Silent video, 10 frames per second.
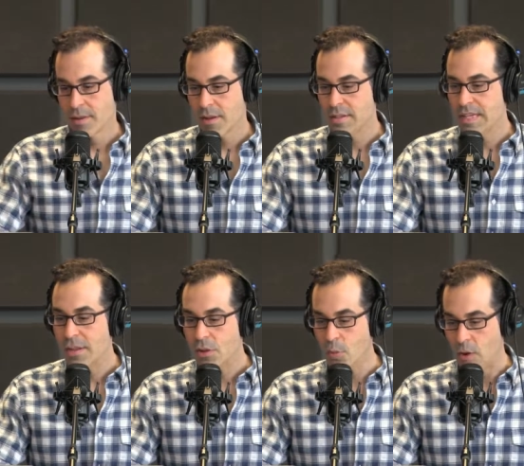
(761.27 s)
I'll
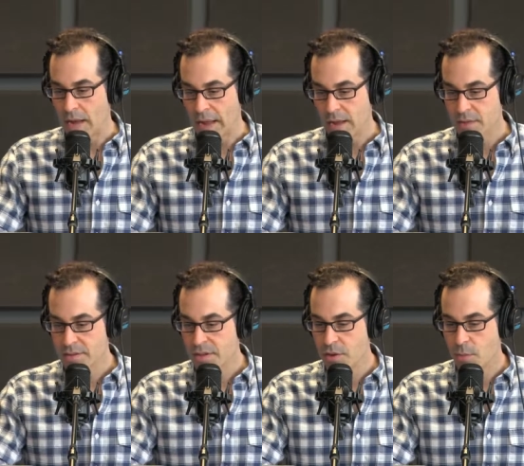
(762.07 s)
tell you why.
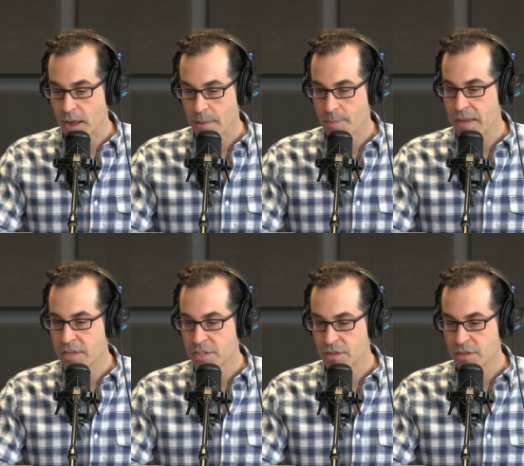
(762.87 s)
Because